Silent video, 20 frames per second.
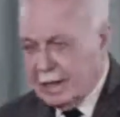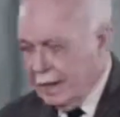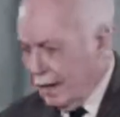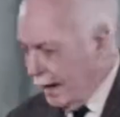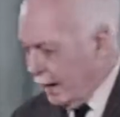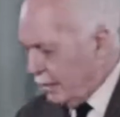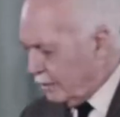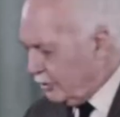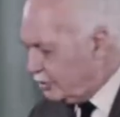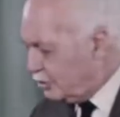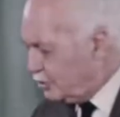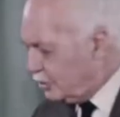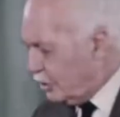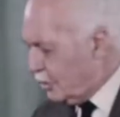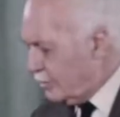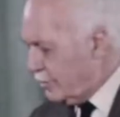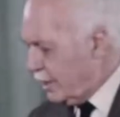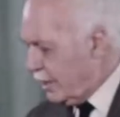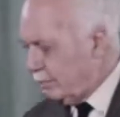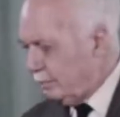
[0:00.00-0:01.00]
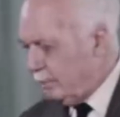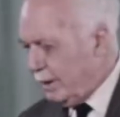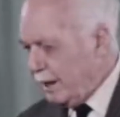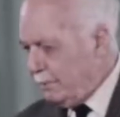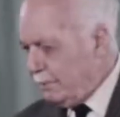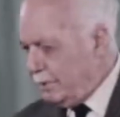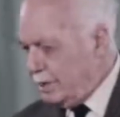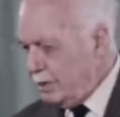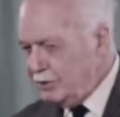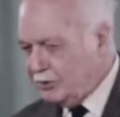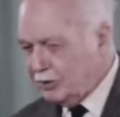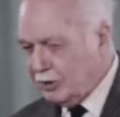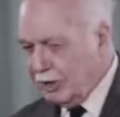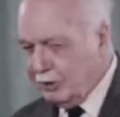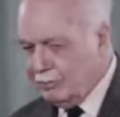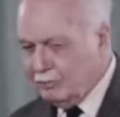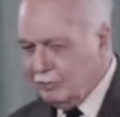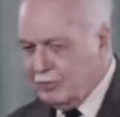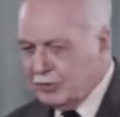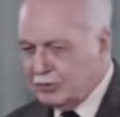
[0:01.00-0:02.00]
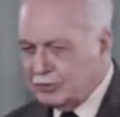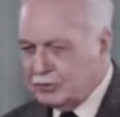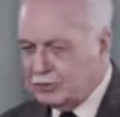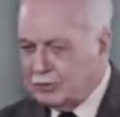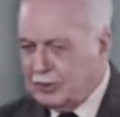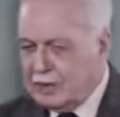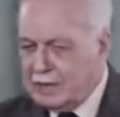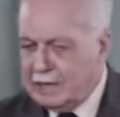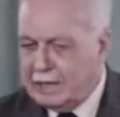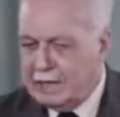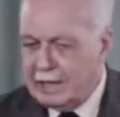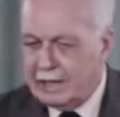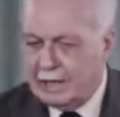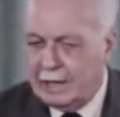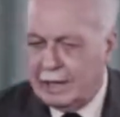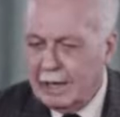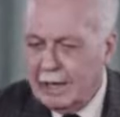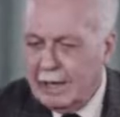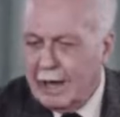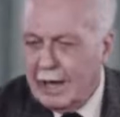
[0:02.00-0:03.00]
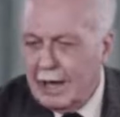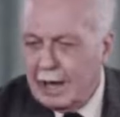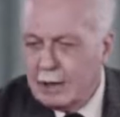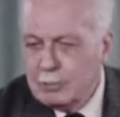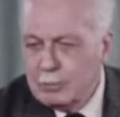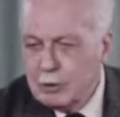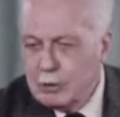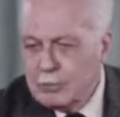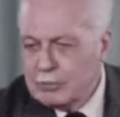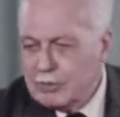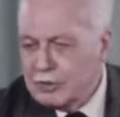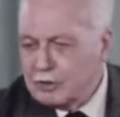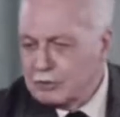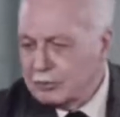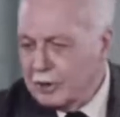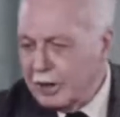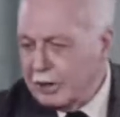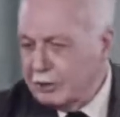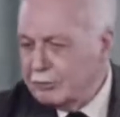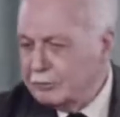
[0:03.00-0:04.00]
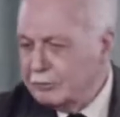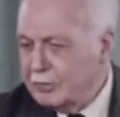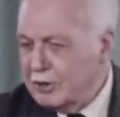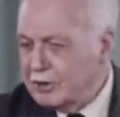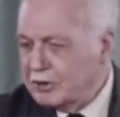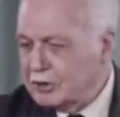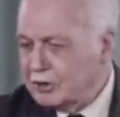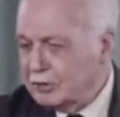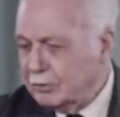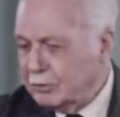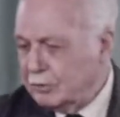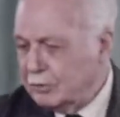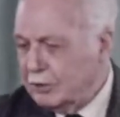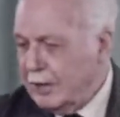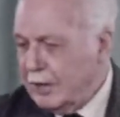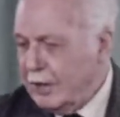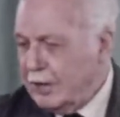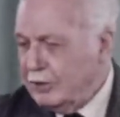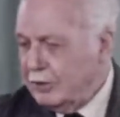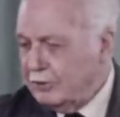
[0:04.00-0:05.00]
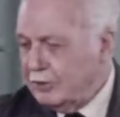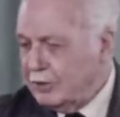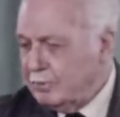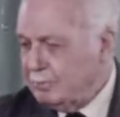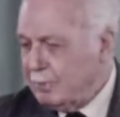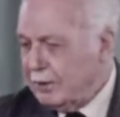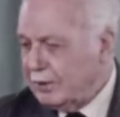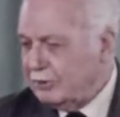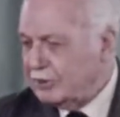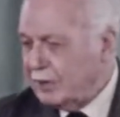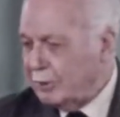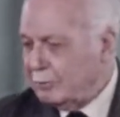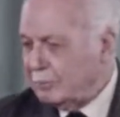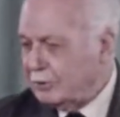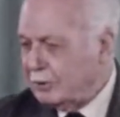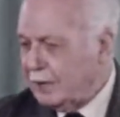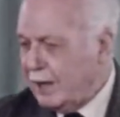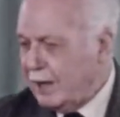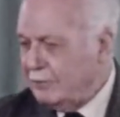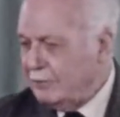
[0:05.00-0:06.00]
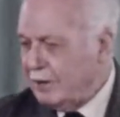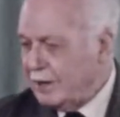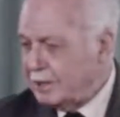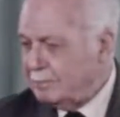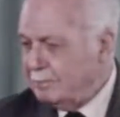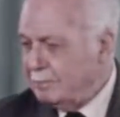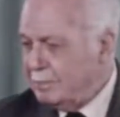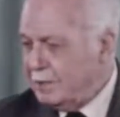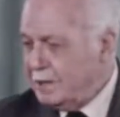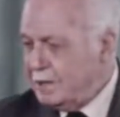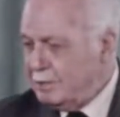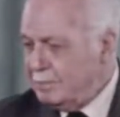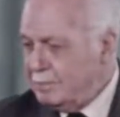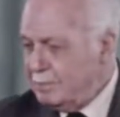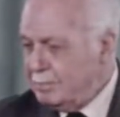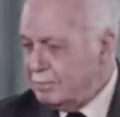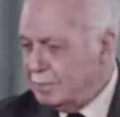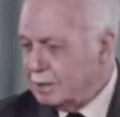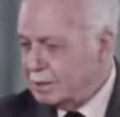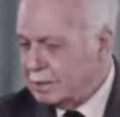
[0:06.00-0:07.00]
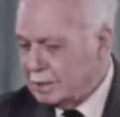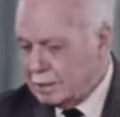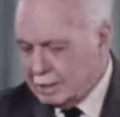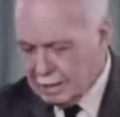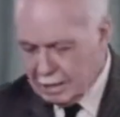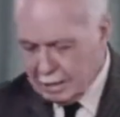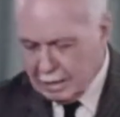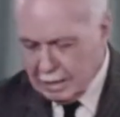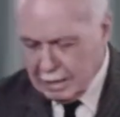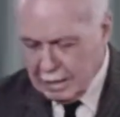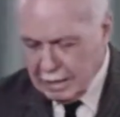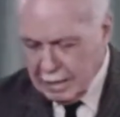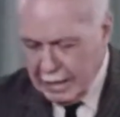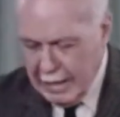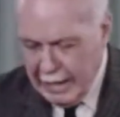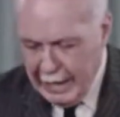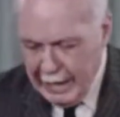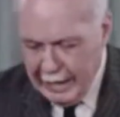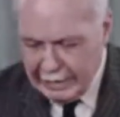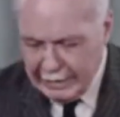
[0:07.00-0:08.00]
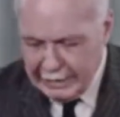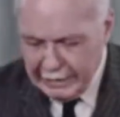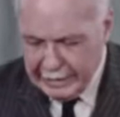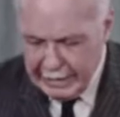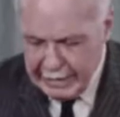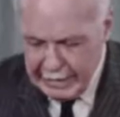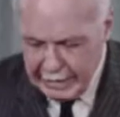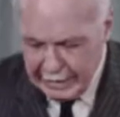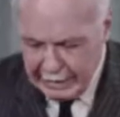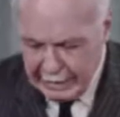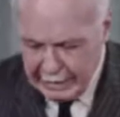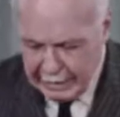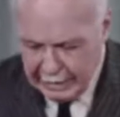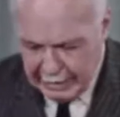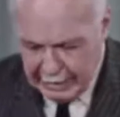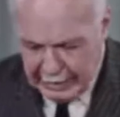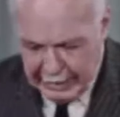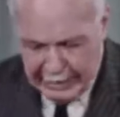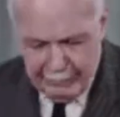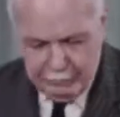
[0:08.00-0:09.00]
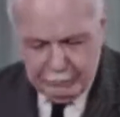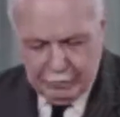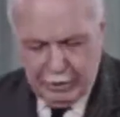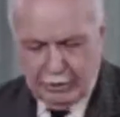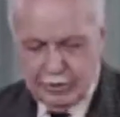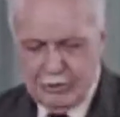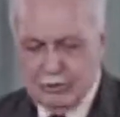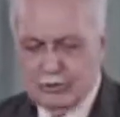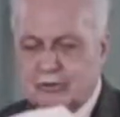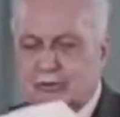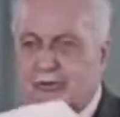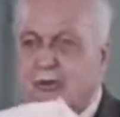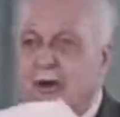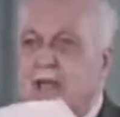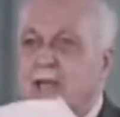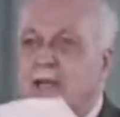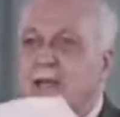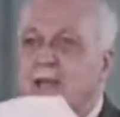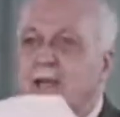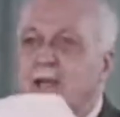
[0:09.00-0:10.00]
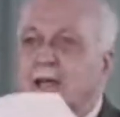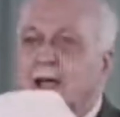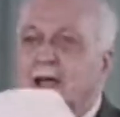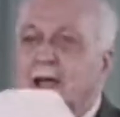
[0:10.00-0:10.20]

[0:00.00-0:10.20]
I can show that by means of this screen here. I'll move this round first of all so that it picks up the direct beam. And here I've got a screen